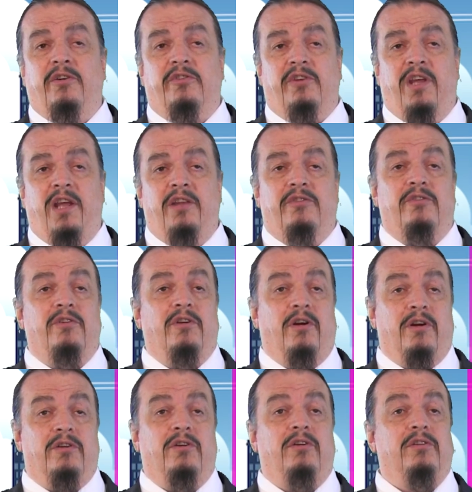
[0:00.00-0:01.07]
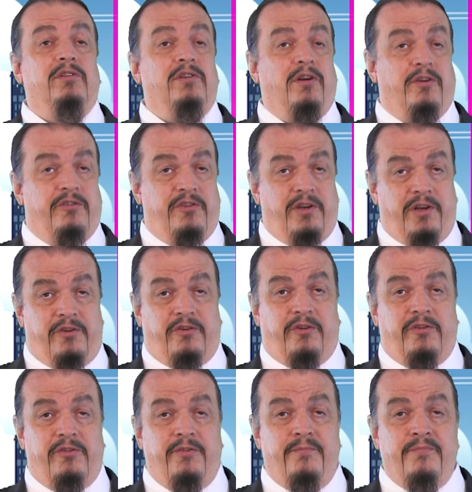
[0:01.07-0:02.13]
cause cancer are called
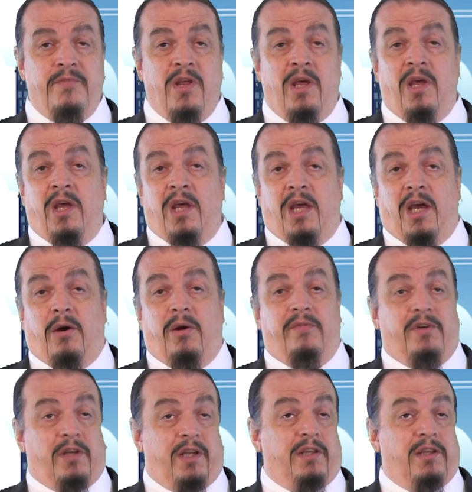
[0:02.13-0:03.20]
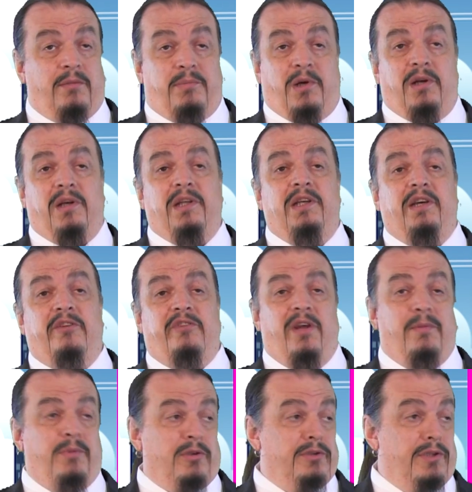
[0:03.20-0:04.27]
carcinogens. However, like the barley
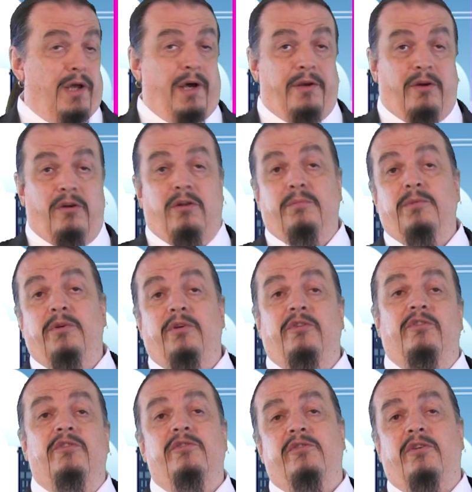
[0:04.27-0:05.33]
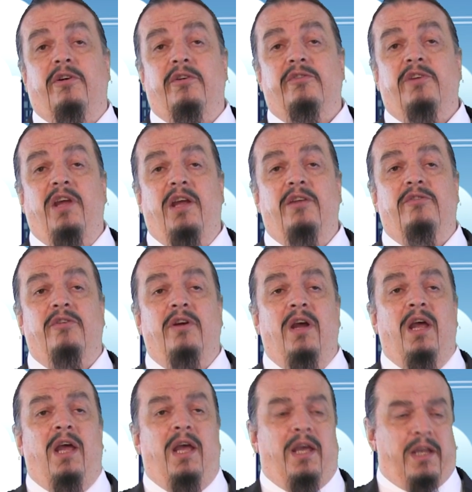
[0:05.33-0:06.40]
example, not all mutagens cause cancer.
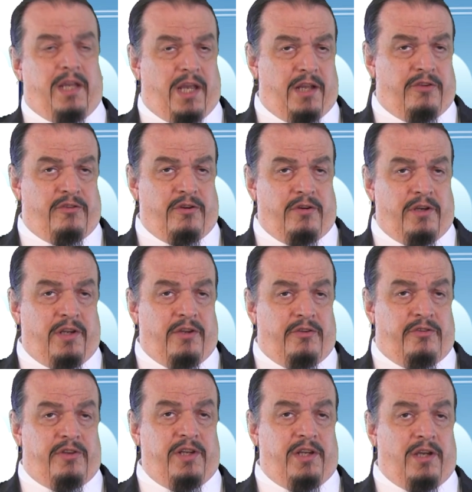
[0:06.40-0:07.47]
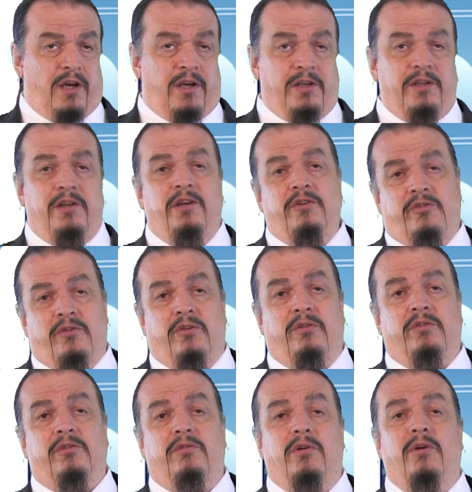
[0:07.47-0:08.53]
Cancer is the
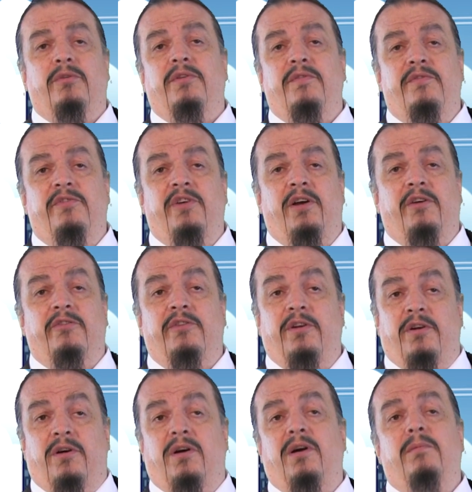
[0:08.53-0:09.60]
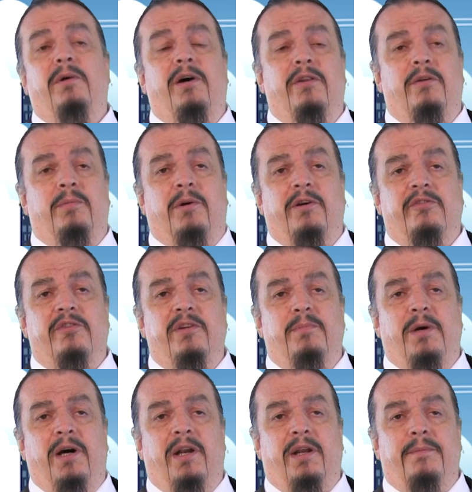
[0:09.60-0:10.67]
uncontrolled growth of cells that harm other parts of
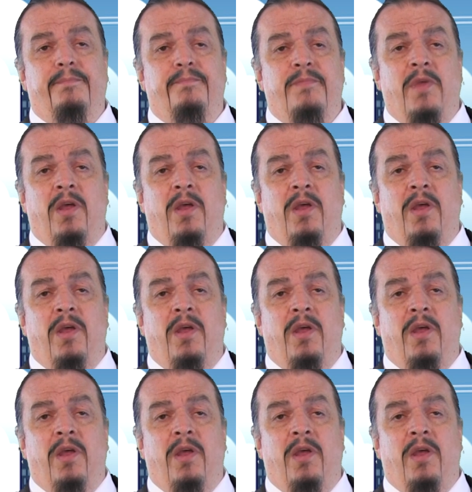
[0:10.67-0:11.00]
the body.